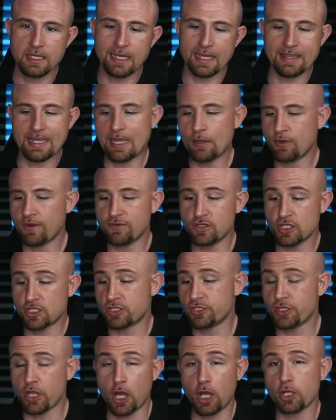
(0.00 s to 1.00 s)
and they would have
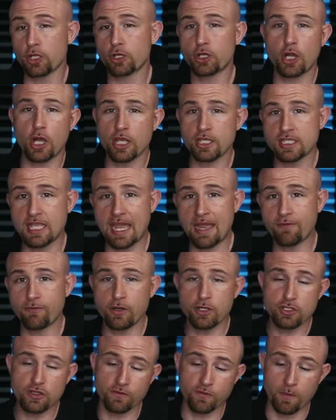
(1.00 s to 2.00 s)
just dollar cost
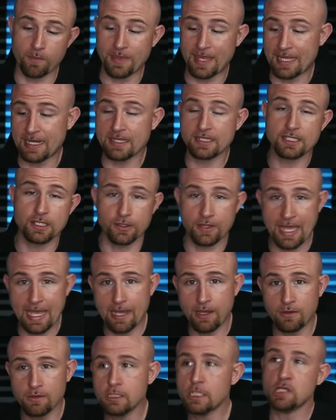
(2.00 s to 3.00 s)
averaged from then until
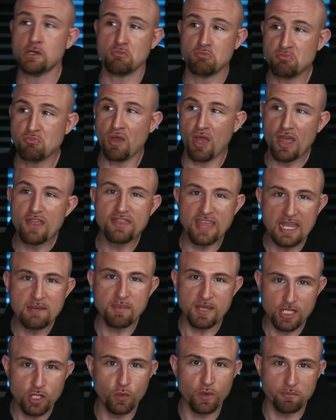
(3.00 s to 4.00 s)
now, they'd
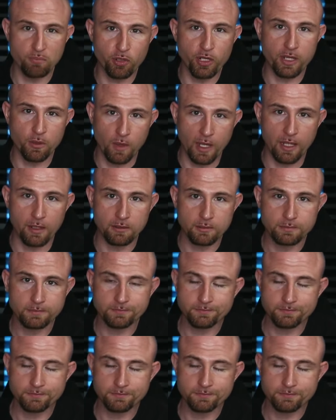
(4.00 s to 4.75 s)
be doing pretty well.